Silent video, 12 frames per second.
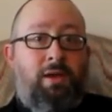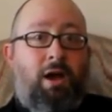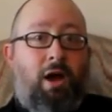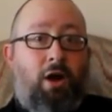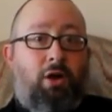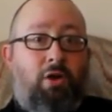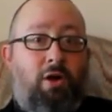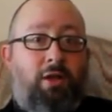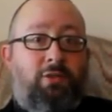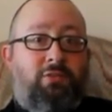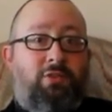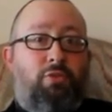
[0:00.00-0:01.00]

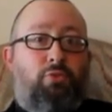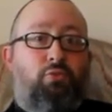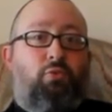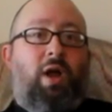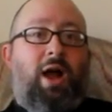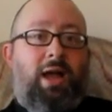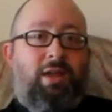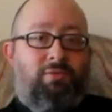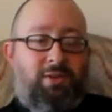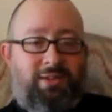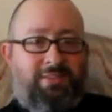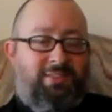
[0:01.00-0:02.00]
Archons thrive
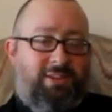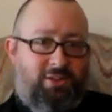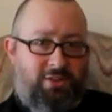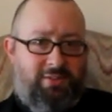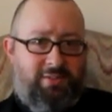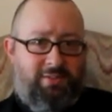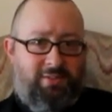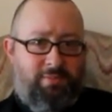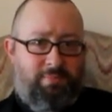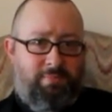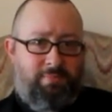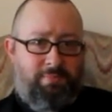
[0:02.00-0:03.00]
in such a system.